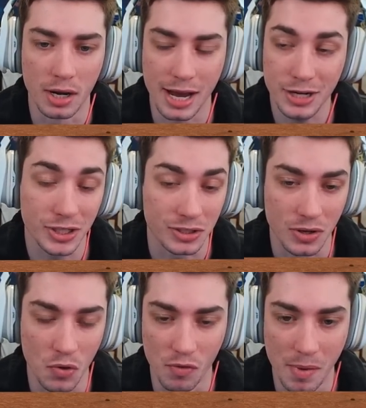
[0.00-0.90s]
I actually
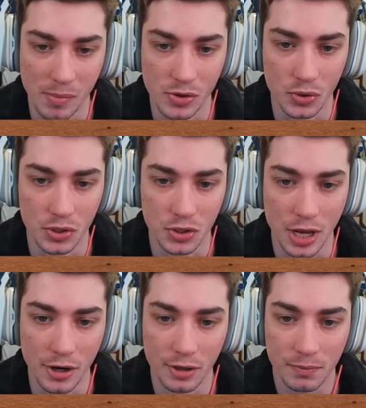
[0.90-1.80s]
don't remember who's in
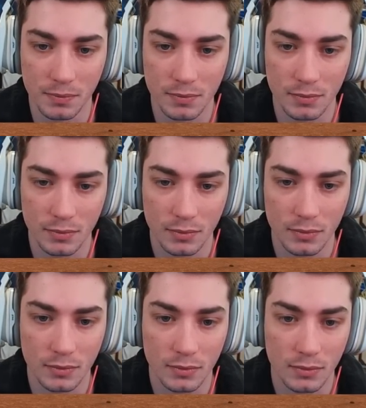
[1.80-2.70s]
center.
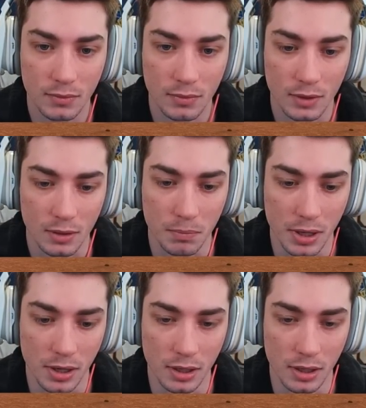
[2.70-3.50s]
But,